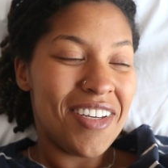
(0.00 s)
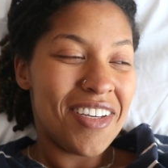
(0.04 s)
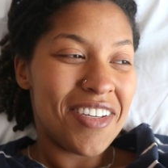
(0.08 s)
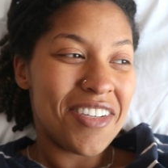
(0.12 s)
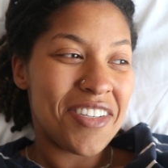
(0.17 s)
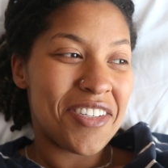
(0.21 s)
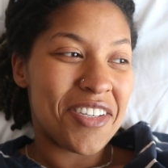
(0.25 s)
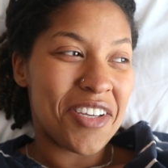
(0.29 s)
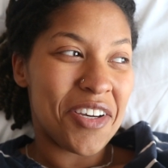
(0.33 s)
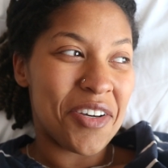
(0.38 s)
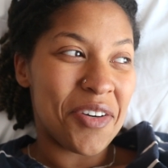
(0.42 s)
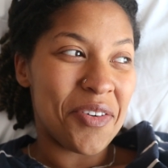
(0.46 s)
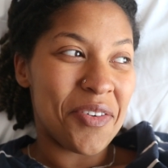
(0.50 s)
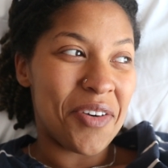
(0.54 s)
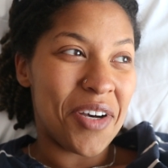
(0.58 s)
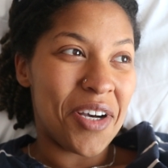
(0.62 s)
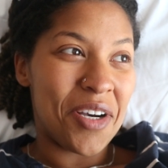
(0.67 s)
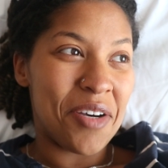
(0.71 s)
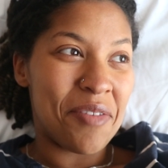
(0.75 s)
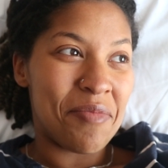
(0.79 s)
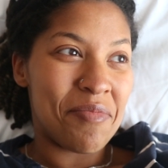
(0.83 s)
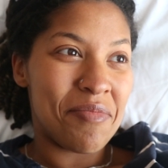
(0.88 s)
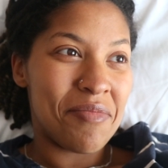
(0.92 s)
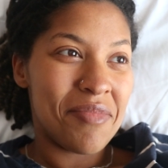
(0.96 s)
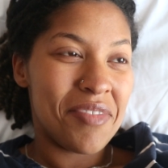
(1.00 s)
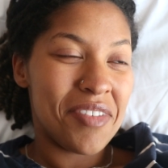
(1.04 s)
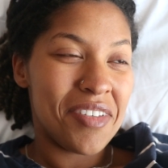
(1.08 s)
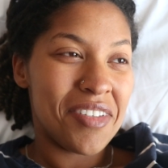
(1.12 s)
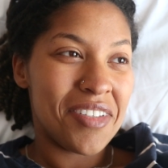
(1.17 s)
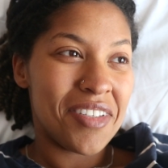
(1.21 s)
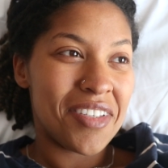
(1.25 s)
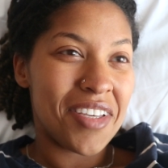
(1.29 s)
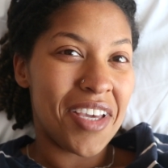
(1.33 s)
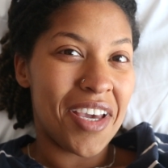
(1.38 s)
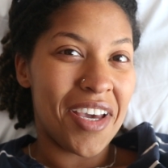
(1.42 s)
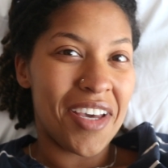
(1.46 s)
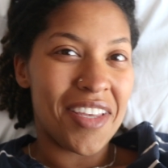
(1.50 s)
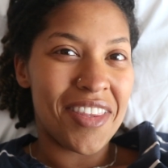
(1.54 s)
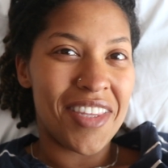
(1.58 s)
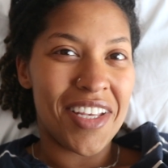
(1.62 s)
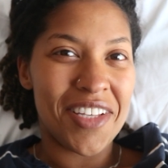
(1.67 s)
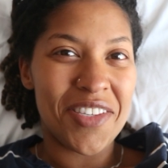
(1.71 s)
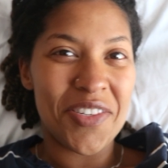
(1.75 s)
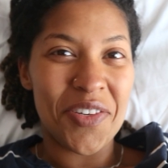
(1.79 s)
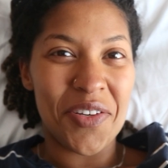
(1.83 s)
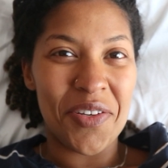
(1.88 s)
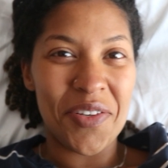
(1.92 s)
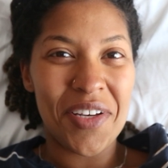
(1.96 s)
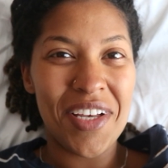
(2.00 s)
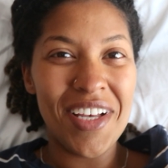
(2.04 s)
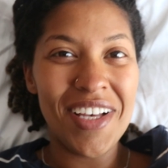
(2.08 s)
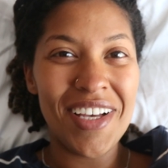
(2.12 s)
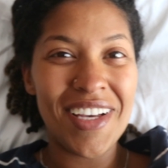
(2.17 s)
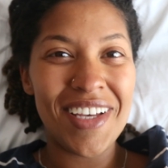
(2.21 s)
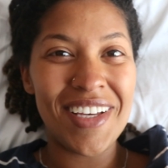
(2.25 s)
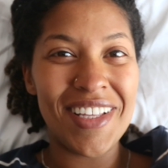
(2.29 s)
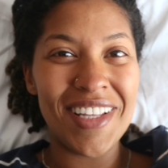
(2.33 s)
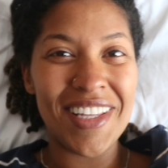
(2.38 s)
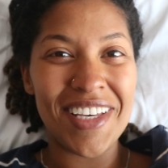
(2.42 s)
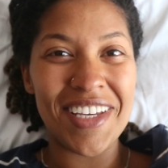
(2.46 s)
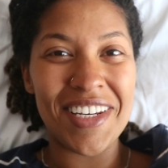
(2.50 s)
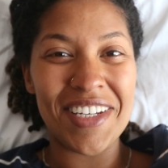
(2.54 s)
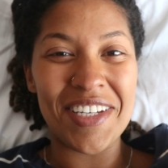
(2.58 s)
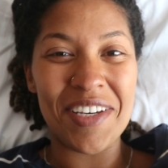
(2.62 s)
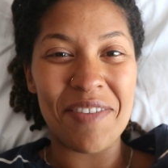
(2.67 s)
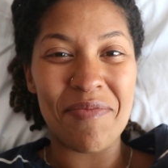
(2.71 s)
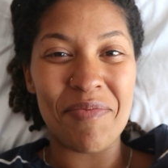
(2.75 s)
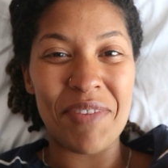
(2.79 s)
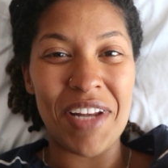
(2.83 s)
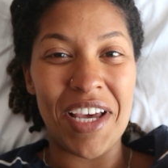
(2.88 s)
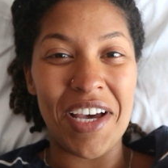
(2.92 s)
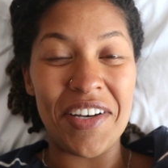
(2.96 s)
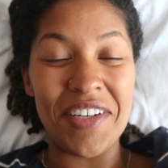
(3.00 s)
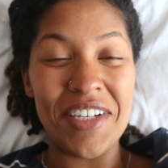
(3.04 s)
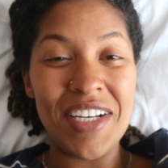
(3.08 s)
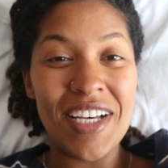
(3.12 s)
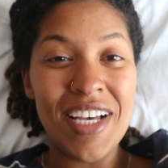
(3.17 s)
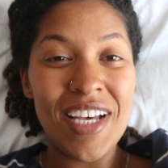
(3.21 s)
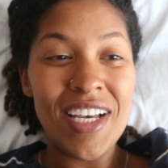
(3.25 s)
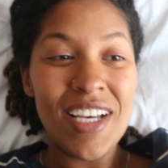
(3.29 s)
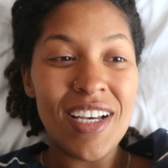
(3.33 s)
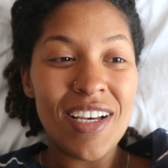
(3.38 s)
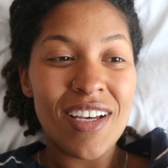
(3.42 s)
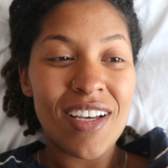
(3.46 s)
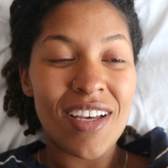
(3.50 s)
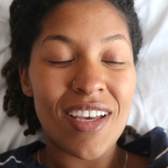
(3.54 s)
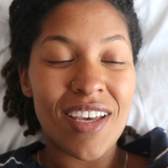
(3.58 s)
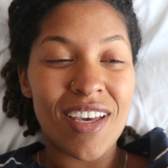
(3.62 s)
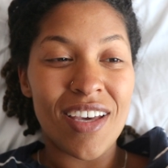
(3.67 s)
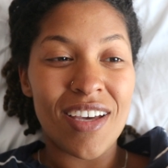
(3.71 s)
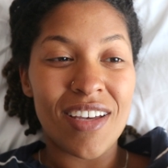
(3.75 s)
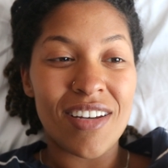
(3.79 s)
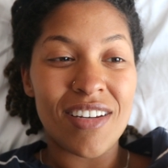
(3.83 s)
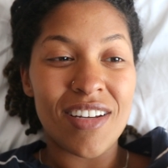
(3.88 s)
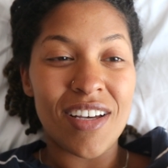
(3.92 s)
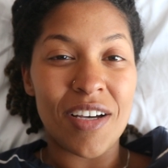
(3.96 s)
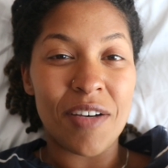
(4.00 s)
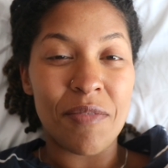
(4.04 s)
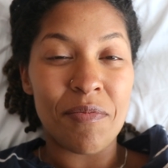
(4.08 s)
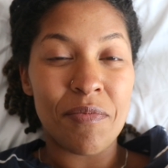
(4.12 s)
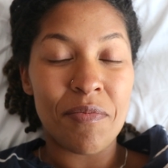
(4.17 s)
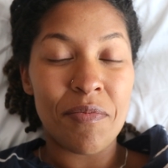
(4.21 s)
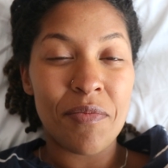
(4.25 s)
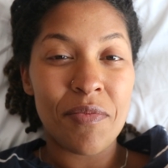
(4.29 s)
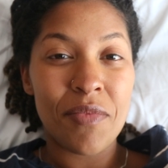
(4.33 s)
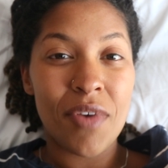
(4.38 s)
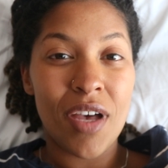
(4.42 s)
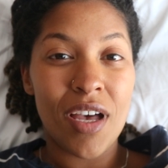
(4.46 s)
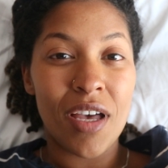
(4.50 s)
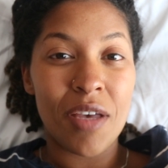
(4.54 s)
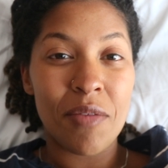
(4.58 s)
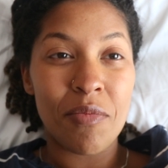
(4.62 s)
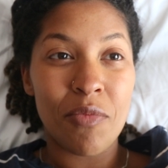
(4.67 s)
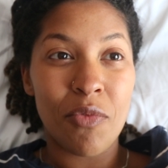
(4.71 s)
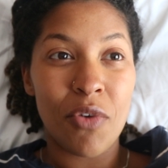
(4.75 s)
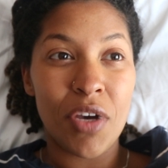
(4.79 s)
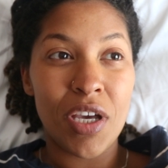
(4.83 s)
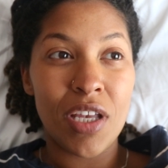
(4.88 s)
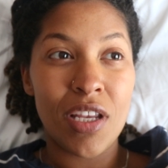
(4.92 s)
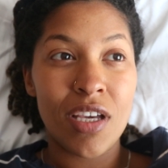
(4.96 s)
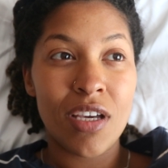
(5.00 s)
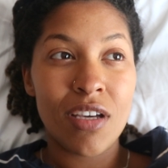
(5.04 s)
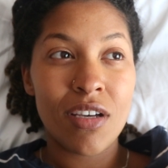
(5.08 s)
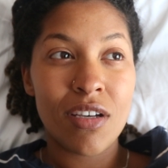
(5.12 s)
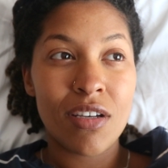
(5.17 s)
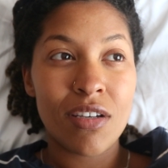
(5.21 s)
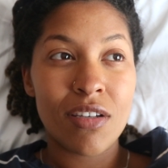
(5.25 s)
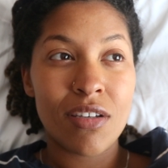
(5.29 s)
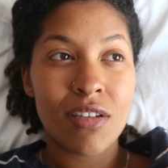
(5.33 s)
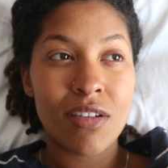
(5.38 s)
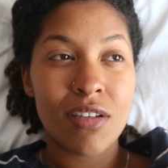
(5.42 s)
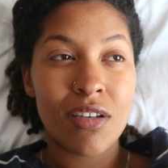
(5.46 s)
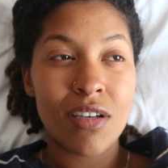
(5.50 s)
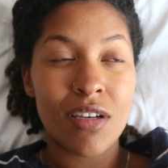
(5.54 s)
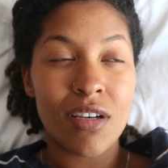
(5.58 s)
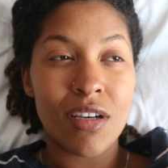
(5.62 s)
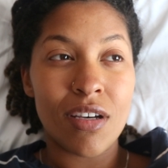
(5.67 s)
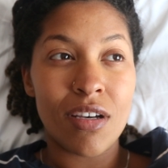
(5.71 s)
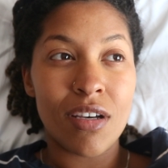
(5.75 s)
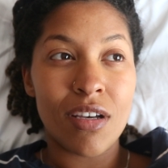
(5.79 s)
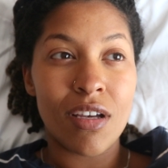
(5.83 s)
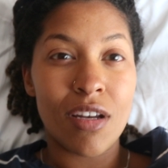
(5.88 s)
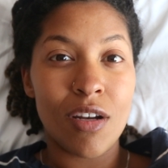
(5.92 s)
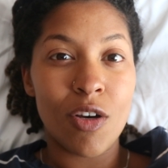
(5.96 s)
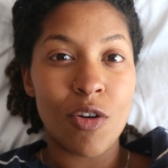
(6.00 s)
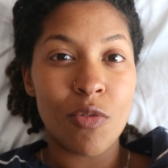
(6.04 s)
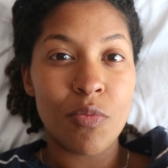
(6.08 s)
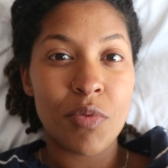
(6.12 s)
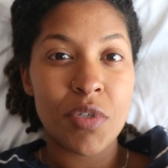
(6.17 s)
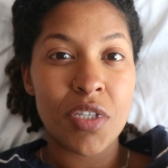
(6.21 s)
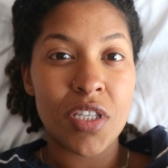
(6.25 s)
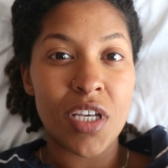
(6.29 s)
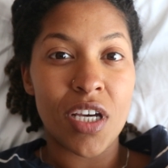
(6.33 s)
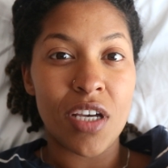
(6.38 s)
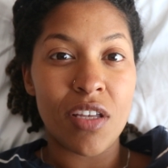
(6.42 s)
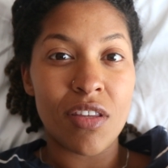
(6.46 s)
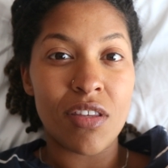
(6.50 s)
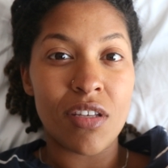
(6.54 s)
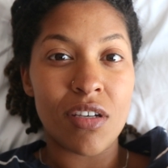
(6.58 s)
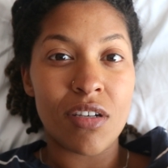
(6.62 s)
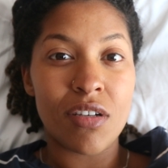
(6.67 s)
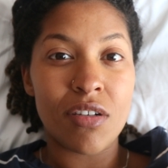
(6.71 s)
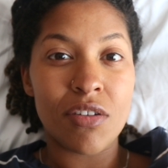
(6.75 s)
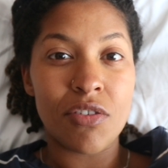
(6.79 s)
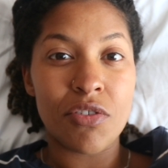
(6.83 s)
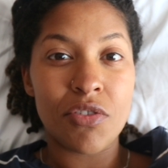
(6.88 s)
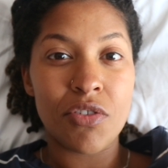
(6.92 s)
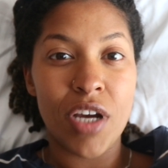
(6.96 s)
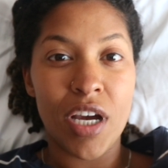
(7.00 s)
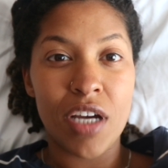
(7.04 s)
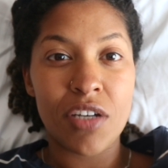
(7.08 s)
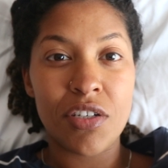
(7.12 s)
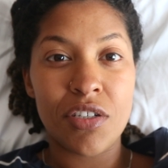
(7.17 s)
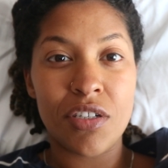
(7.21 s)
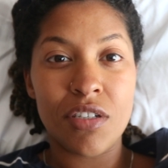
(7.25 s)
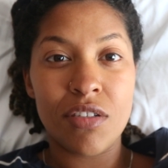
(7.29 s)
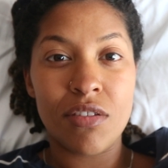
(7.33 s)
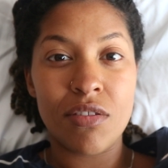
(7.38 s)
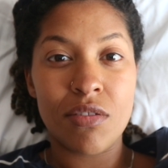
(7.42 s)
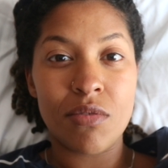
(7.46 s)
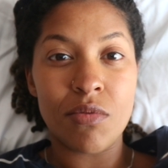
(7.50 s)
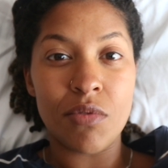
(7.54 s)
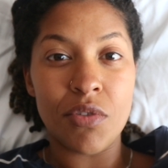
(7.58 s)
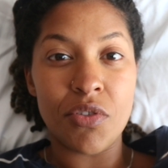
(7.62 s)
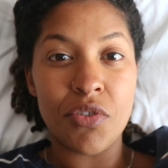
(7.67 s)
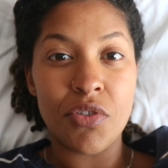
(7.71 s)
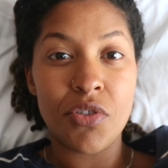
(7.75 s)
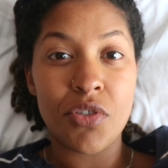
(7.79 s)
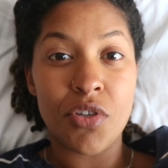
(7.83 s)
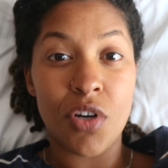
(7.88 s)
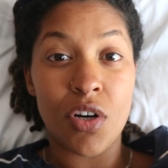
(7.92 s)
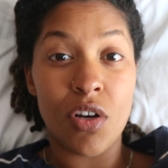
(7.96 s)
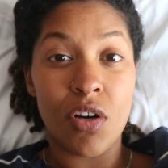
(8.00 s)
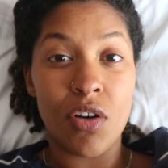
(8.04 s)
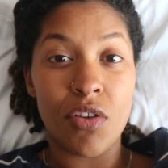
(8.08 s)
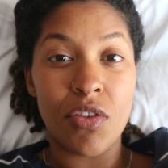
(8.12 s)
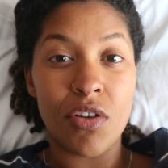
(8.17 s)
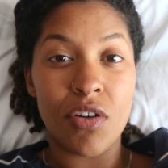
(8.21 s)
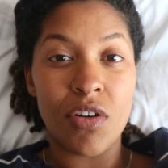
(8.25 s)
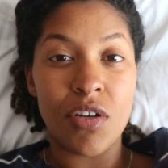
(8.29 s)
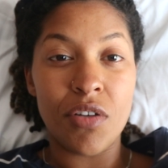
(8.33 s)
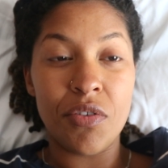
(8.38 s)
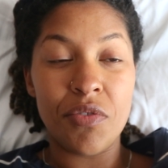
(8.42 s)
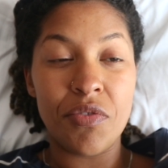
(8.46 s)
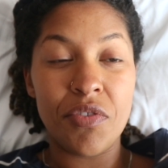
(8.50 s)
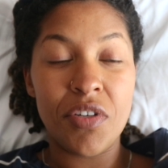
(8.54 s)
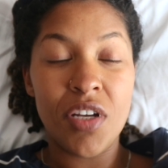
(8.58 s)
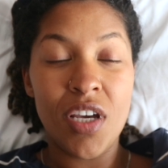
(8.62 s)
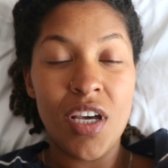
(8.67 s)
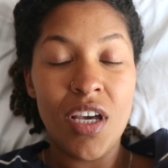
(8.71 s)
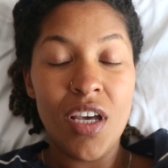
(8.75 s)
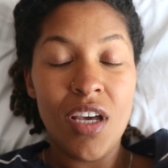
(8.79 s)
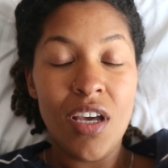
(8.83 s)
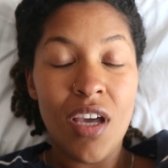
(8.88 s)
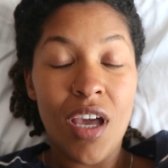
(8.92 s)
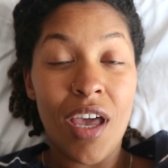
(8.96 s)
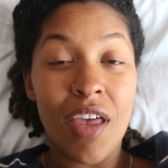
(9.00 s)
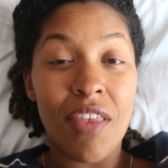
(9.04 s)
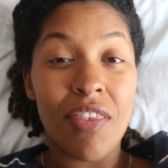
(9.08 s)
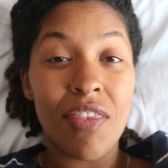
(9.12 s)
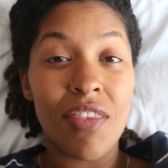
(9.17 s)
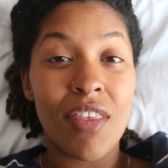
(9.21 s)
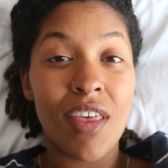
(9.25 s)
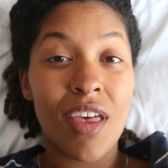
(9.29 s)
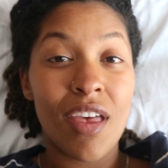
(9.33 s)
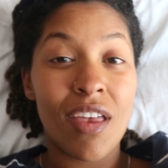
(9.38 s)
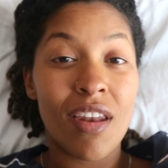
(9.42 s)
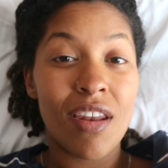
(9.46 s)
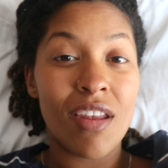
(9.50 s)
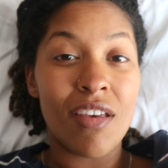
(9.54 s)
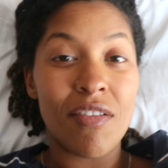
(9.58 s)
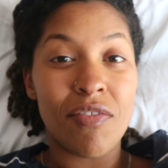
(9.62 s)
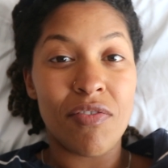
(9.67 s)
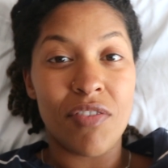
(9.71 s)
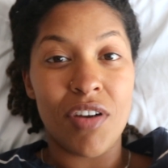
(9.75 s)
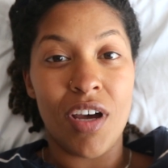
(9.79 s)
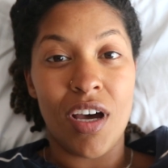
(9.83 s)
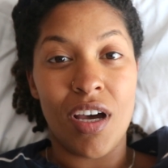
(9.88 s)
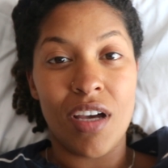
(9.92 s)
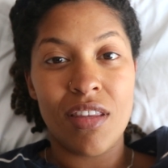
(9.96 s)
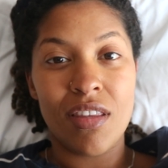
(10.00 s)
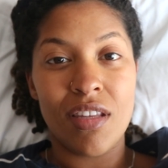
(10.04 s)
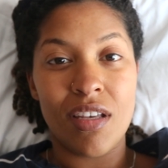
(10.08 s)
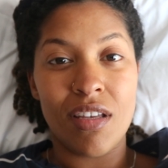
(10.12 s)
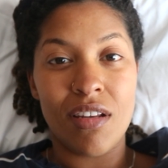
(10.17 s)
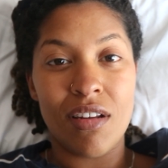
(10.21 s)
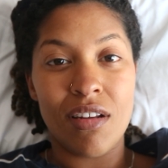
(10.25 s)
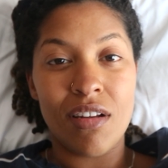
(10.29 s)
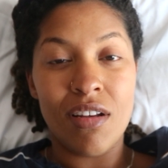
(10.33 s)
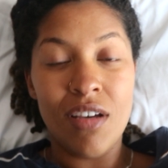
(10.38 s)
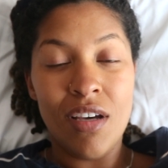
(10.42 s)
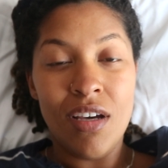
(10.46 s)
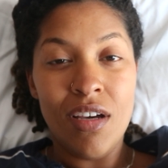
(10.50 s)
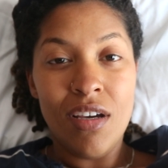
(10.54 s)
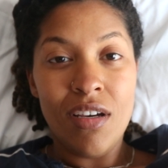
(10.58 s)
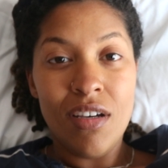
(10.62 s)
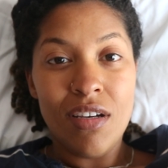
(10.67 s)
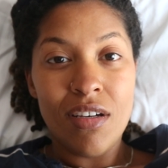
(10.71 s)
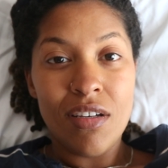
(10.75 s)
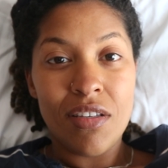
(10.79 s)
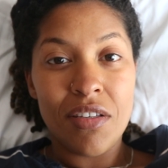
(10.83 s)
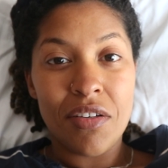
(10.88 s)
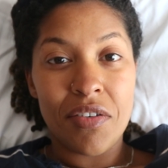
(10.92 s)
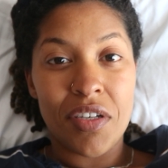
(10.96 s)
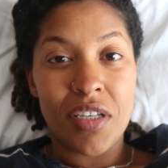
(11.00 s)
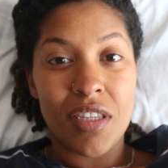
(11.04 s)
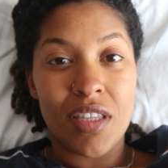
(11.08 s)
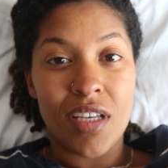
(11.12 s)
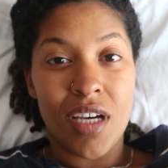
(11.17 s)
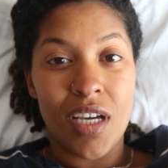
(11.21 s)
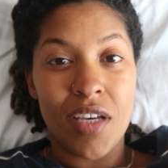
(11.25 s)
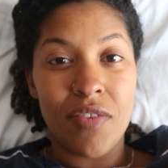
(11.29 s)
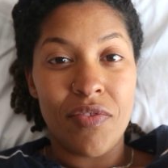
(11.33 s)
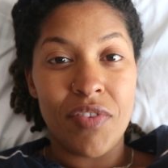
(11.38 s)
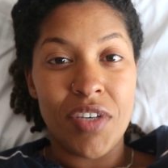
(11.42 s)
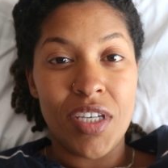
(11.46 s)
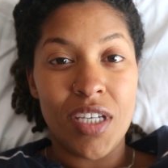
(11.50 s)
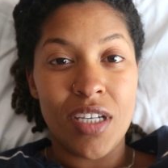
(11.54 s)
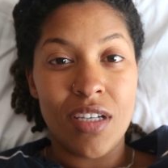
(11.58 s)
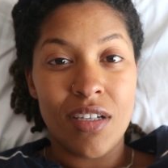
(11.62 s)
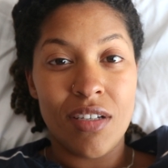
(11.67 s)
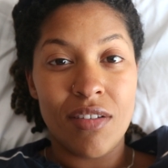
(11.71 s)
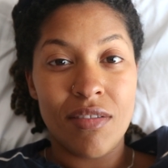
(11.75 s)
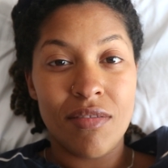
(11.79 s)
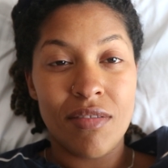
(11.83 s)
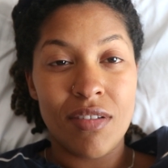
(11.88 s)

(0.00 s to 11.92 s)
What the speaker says: So yeah, that's all cleaned up now, and I'm waiting in hopes that the contractions will start on their own, and then if not, then they'll get the IV